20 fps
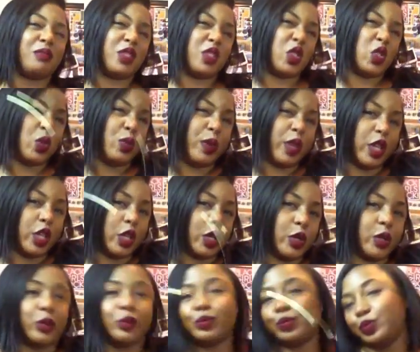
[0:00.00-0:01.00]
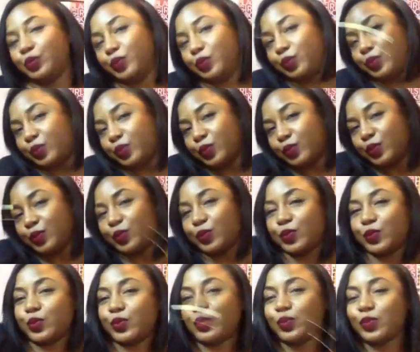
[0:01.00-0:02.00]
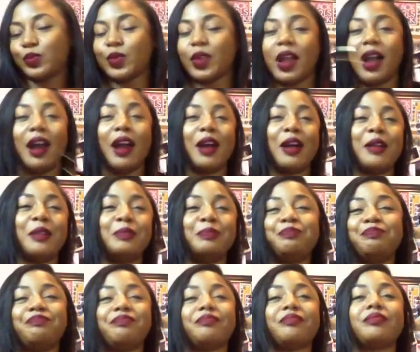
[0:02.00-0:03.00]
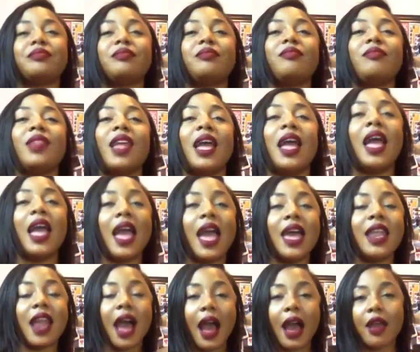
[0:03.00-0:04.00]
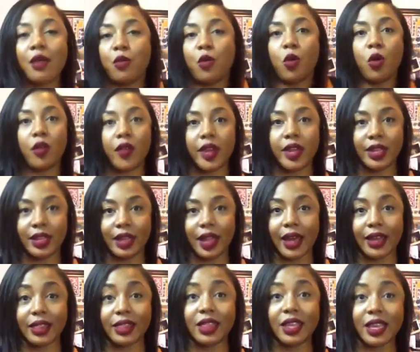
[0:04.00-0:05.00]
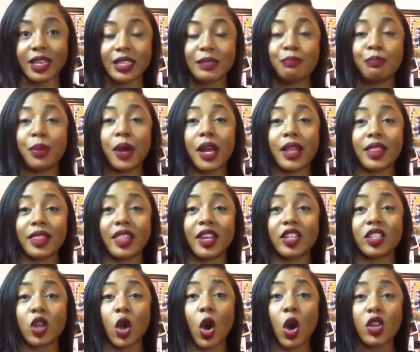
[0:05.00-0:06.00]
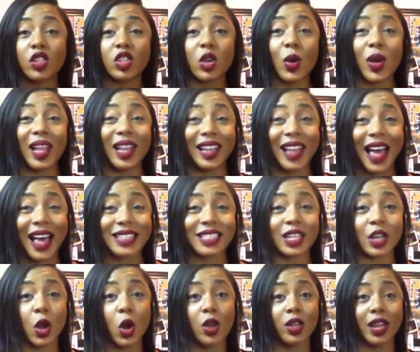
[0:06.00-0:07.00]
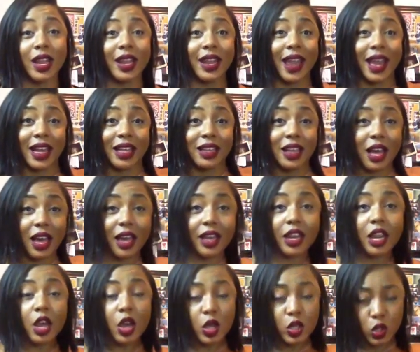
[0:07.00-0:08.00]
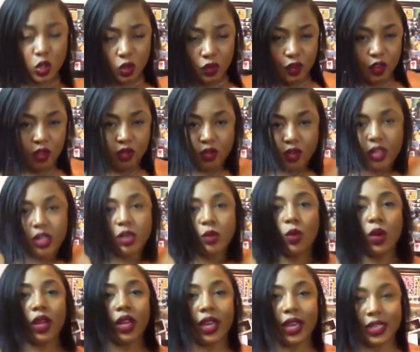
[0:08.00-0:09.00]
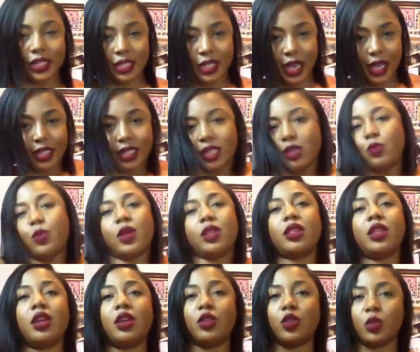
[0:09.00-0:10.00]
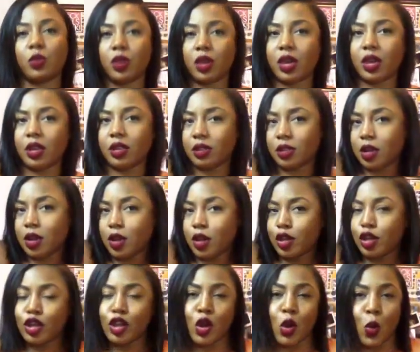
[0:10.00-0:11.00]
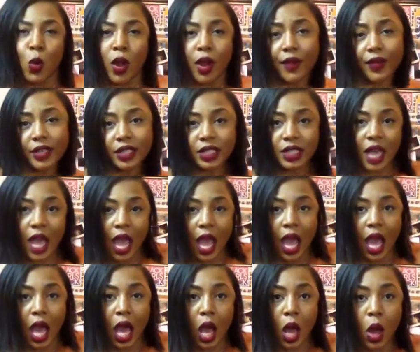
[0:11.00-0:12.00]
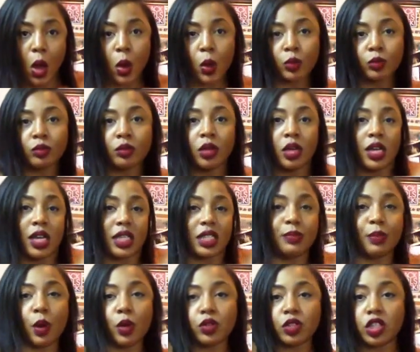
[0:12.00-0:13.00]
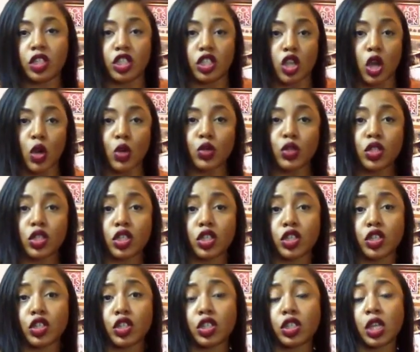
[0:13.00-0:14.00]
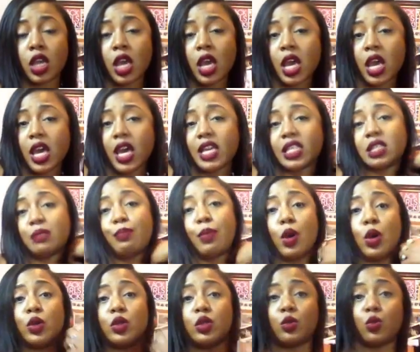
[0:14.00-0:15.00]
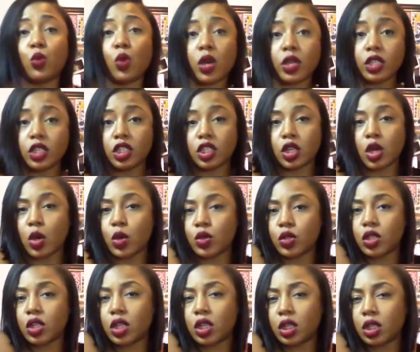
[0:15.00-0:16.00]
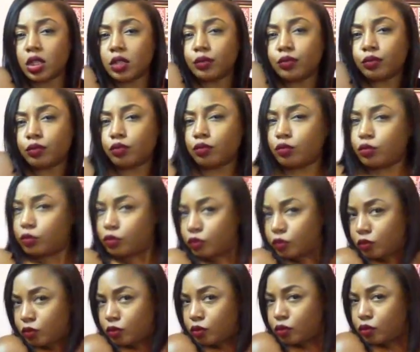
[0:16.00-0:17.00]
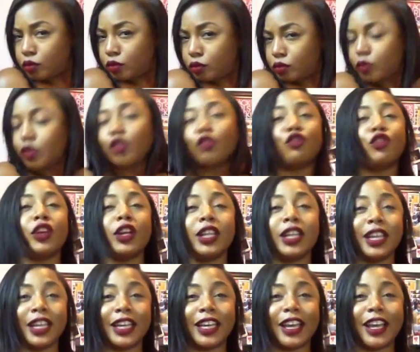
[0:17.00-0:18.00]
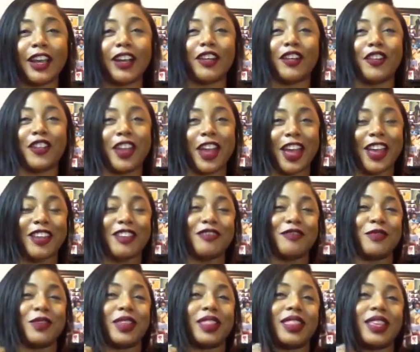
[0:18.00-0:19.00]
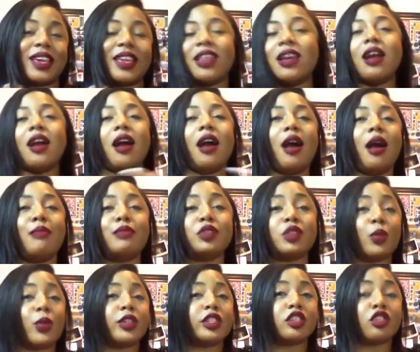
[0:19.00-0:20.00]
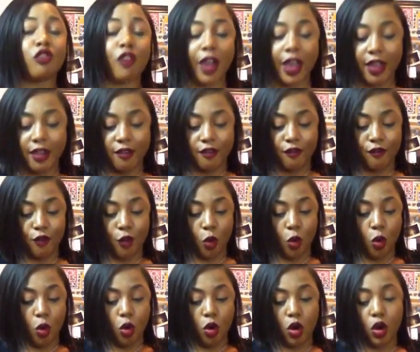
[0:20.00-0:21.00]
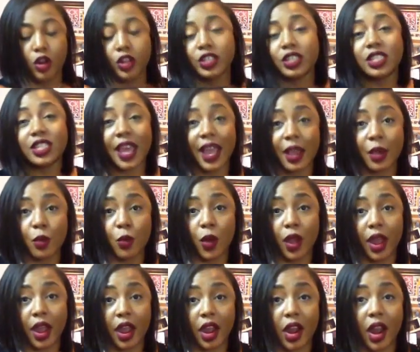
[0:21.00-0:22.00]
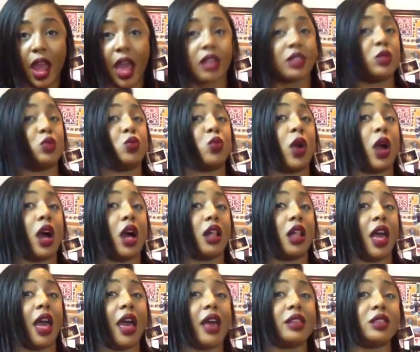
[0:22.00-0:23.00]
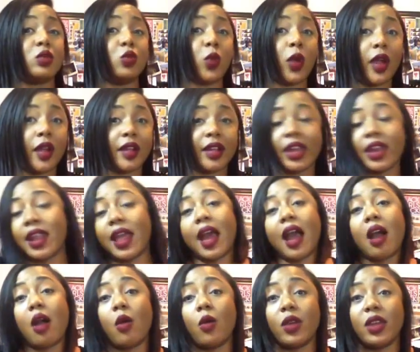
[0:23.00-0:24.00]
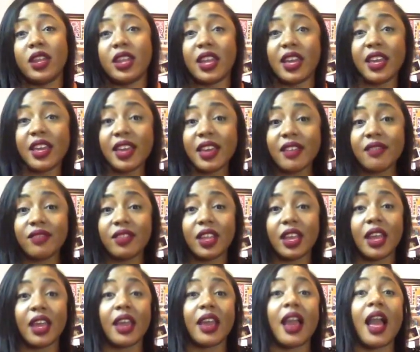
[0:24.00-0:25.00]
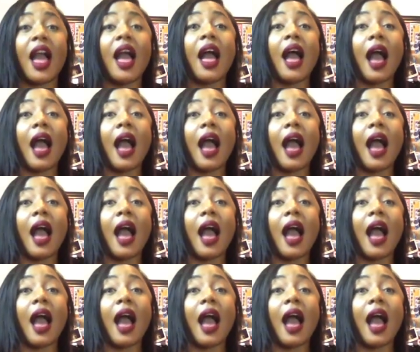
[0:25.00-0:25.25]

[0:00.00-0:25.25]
Super cute. And I wore it like this, but there's also elastic on the neckline. So if you really want to get sexy with it, you can, you know, wear it down, expose the shoulders, expose one shoulder. Really get creative with it. So it's great for day wear as well as wearing it out in the evening.